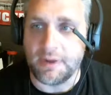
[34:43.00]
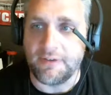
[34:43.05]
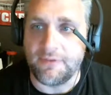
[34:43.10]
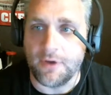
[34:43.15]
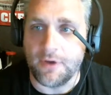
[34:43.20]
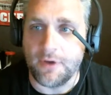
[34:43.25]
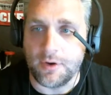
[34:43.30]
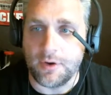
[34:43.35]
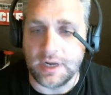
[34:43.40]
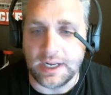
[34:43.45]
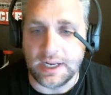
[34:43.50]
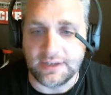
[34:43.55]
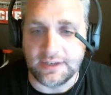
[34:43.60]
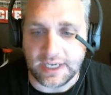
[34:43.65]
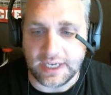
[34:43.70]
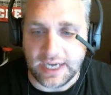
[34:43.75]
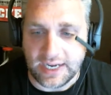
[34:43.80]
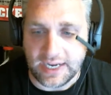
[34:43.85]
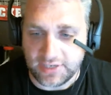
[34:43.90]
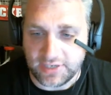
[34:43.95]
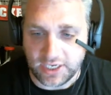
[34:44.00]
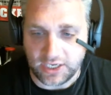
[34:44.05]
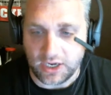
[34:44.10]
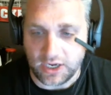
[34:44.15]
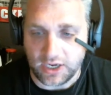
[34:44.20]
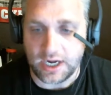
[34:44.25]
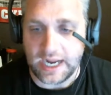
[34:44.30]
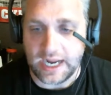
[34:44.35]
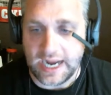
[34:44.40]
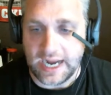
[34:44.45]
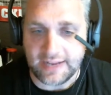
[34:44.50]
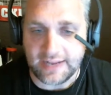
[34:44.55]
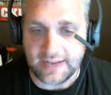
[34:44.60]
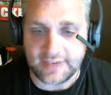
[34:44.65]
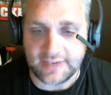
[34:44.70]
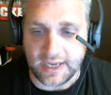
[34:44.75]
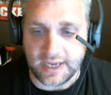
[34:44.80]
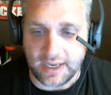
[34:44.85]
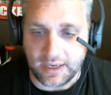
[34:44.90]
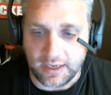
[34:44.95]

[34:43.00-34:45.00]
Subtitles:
phone. And it's like on the handset.